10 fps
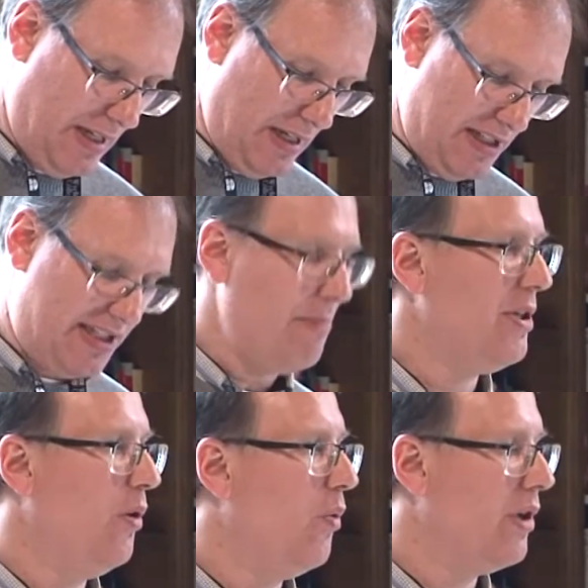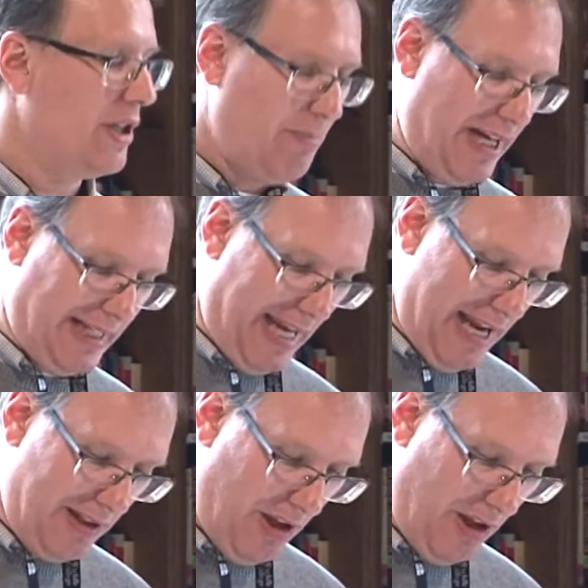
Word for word: A seminal work by K.